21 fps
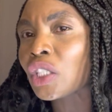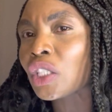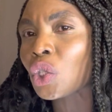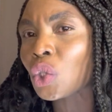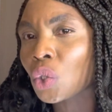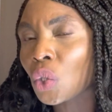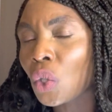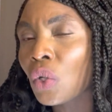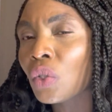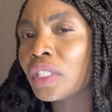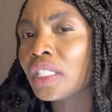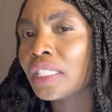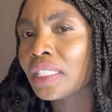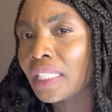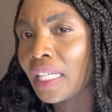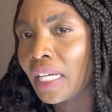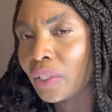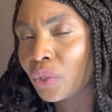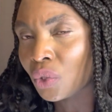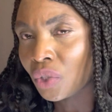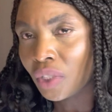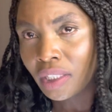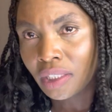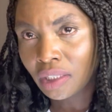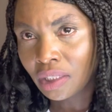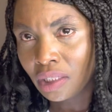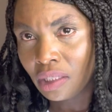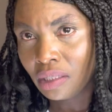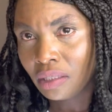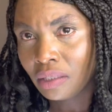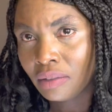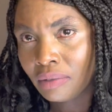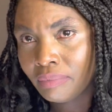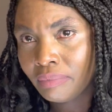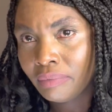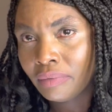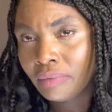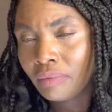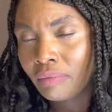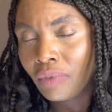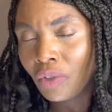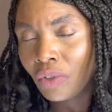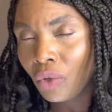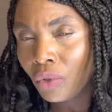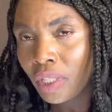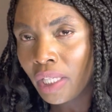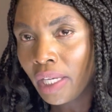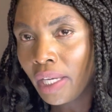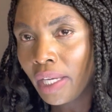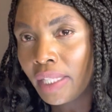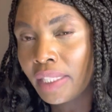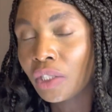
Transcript: strong desire to succeed, okay?